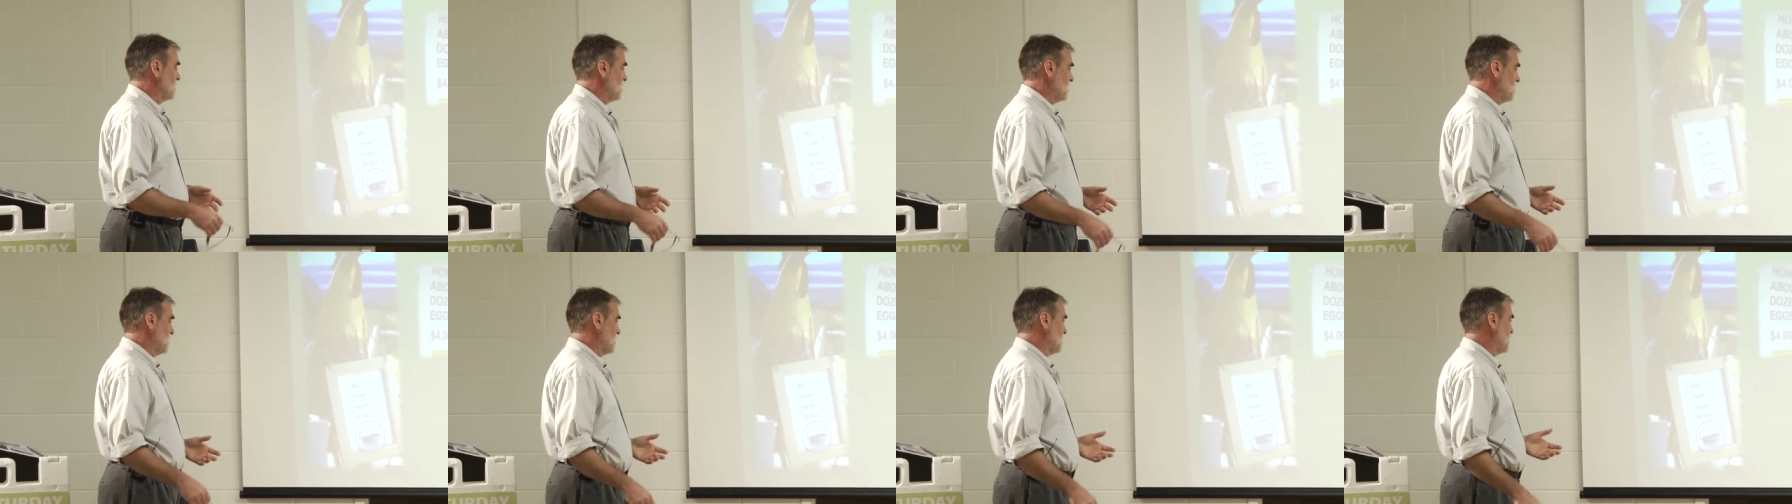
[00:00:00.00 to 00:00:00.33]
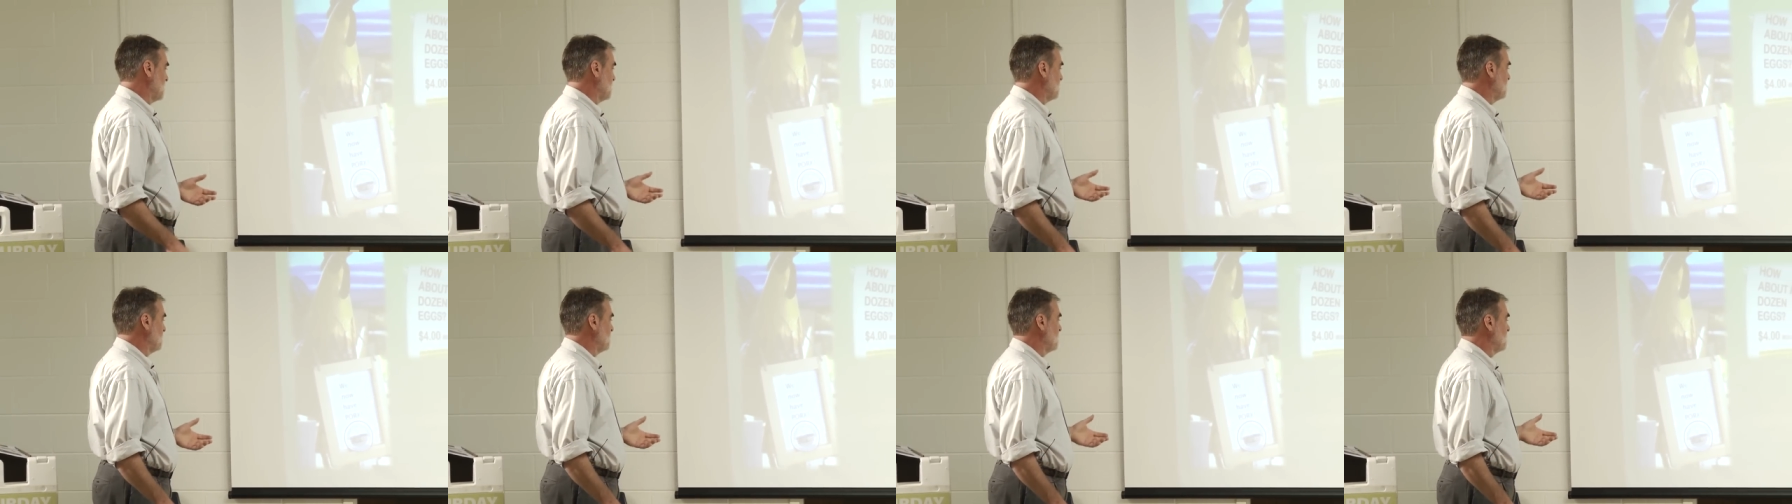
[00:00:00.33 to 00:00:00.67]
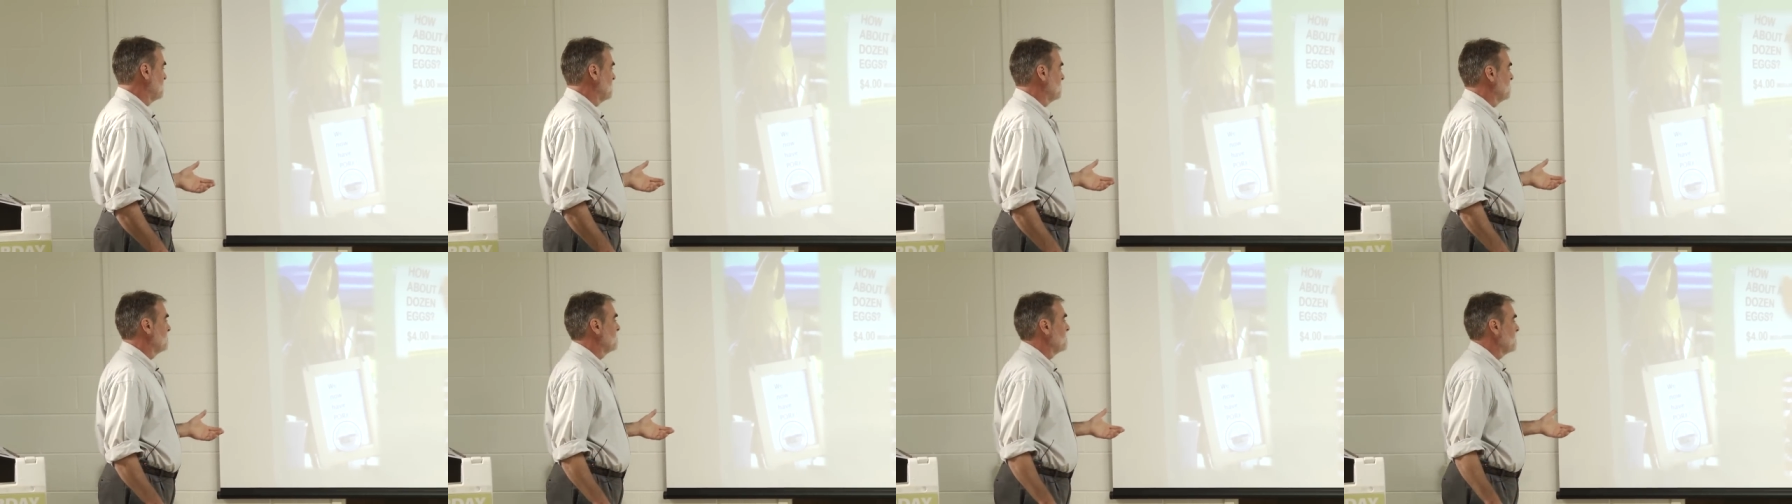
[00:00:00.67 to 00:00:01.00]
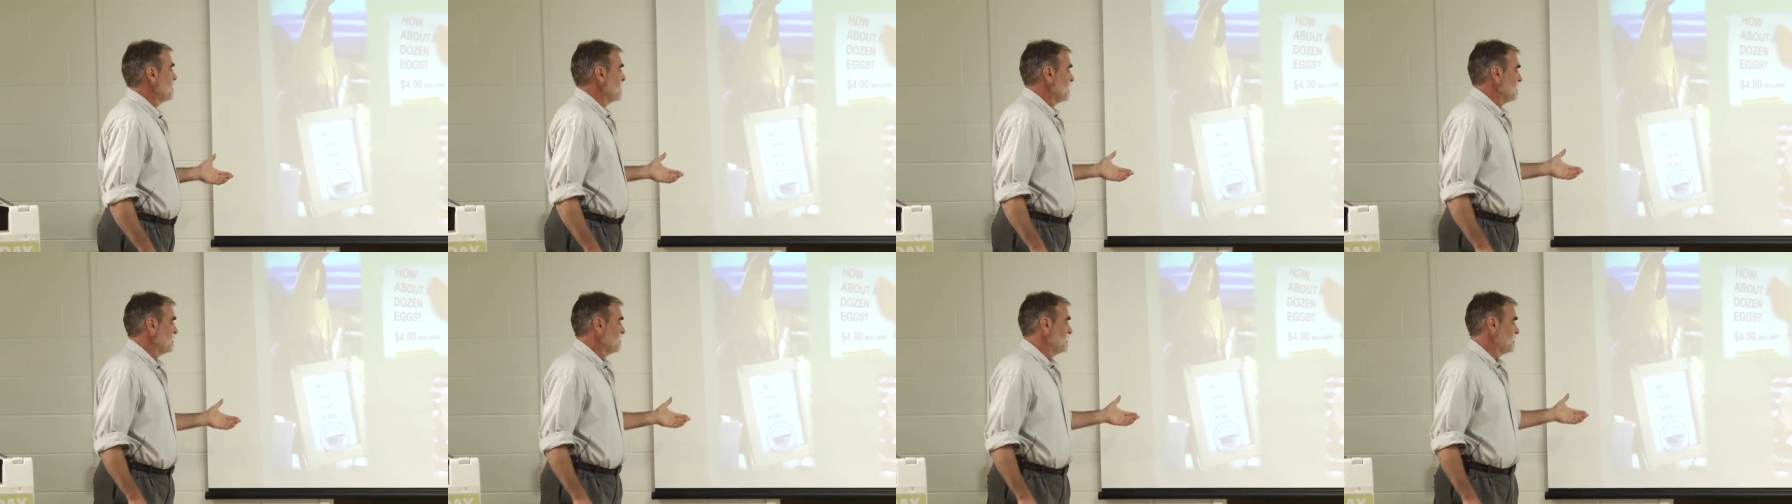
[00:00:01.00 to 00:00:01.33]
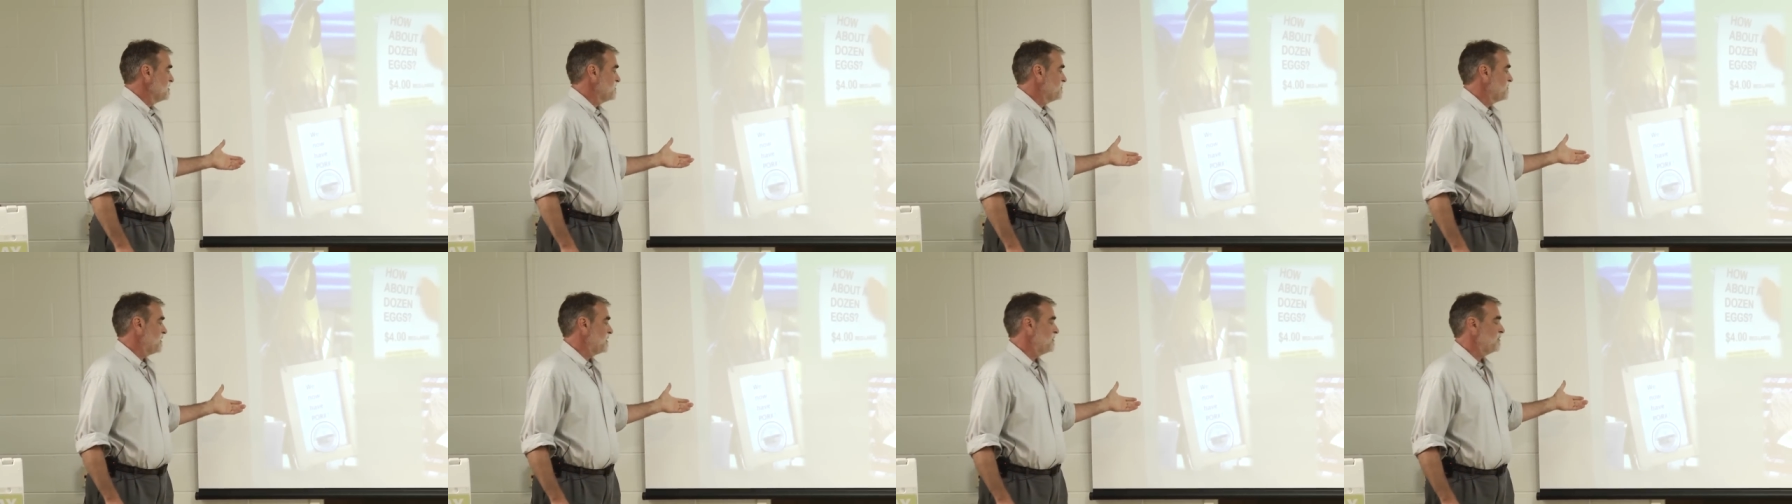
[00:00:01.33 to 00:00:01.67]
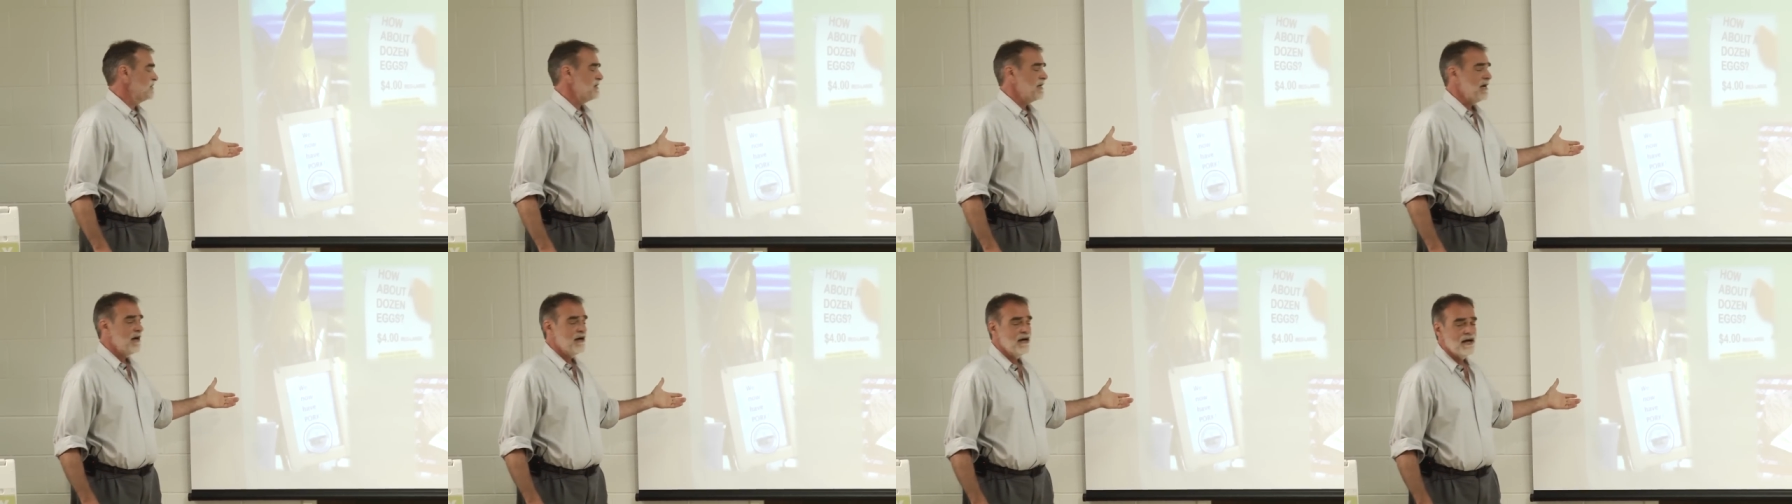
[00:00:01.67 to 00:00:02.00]
um, this
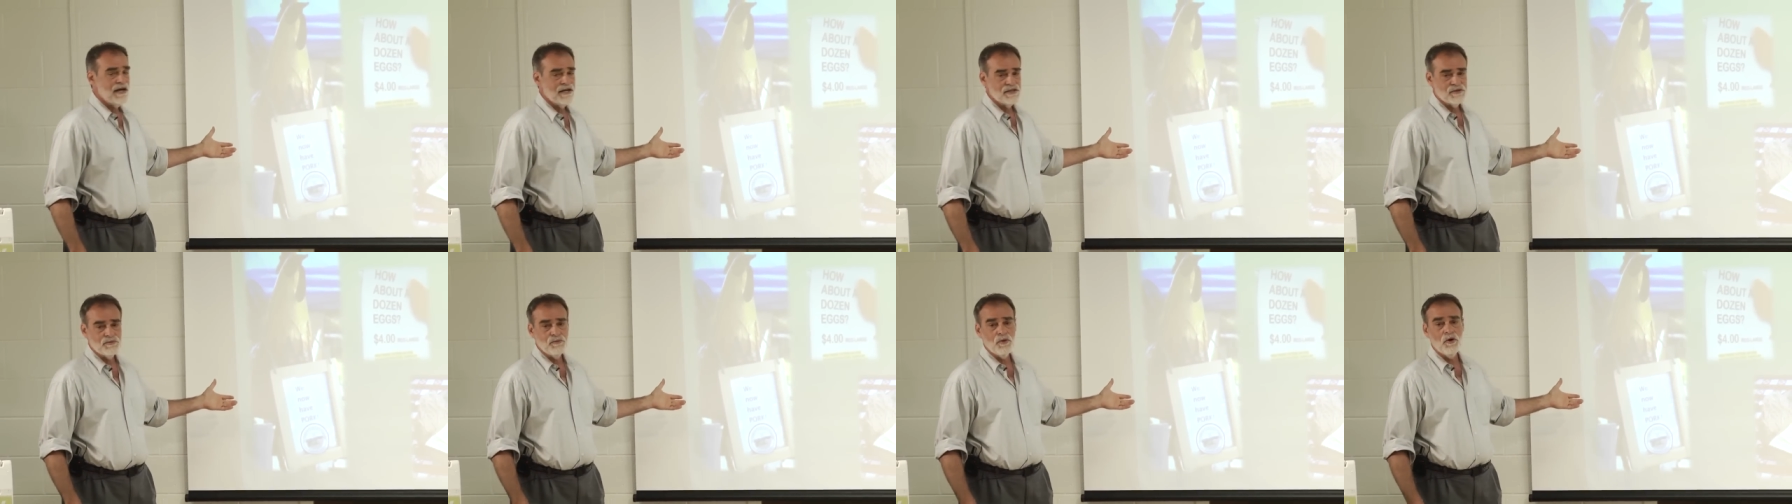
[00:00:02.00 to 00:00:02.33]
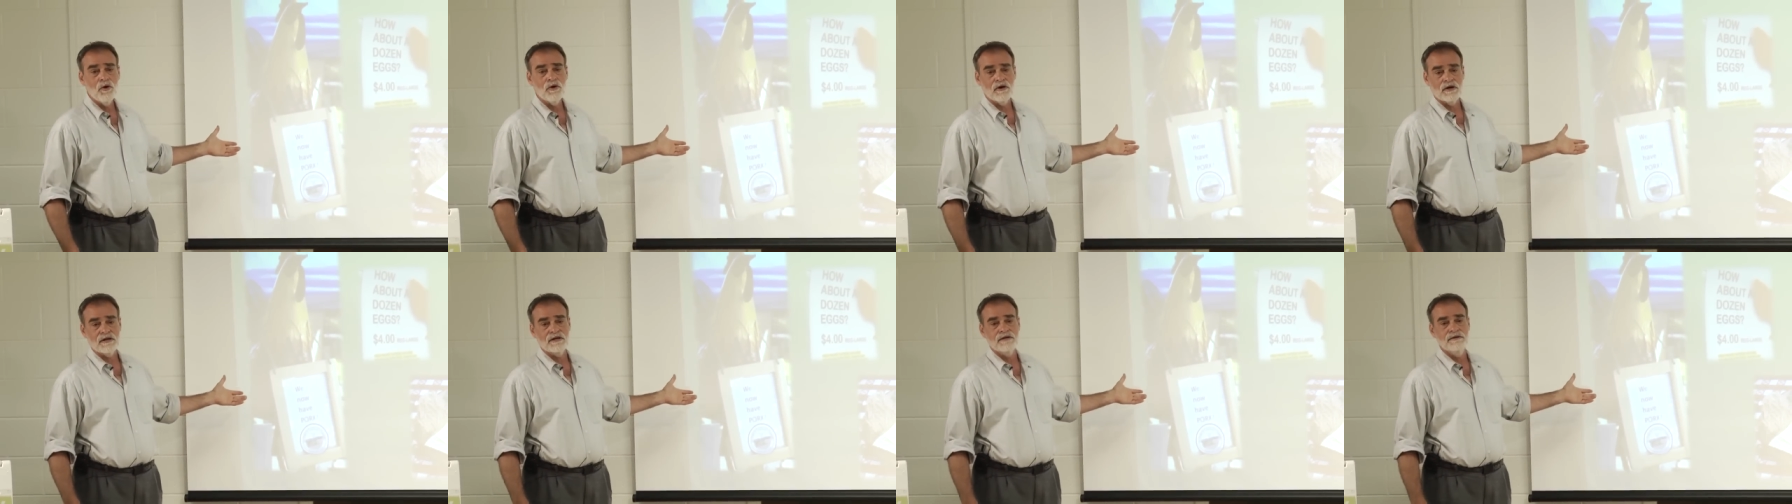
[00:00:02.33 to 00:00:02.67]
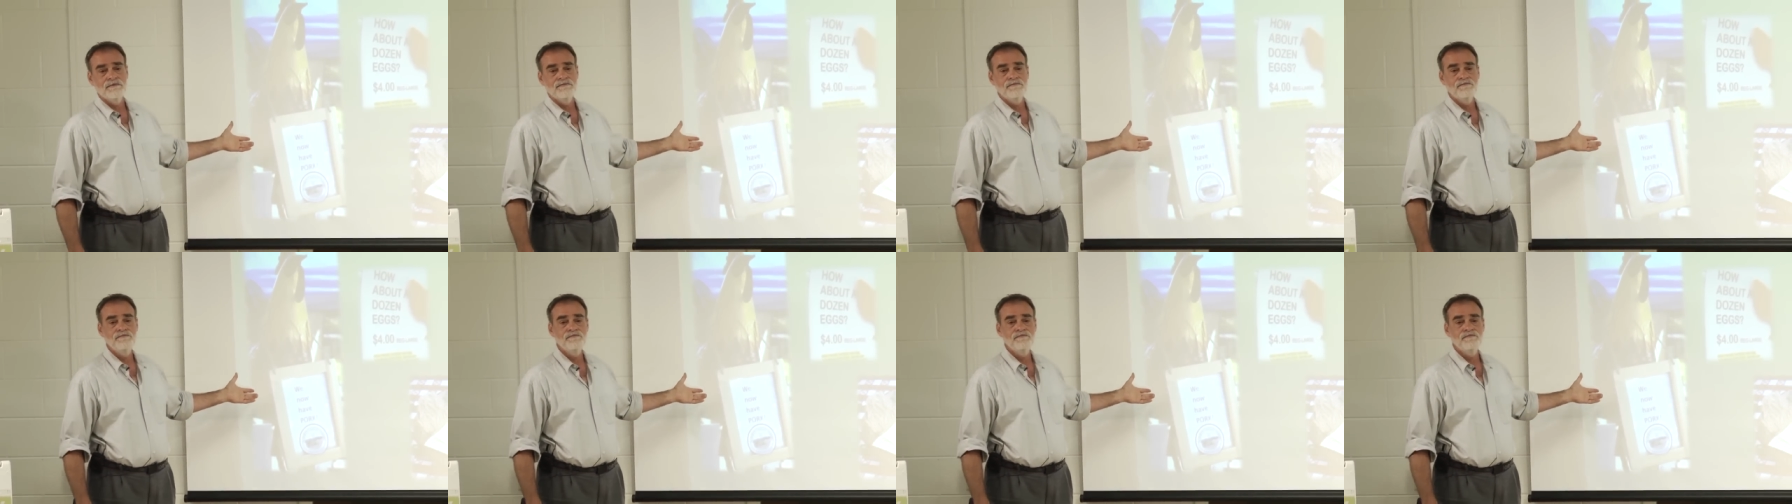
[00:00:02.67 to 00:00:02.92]
vendor now has pork.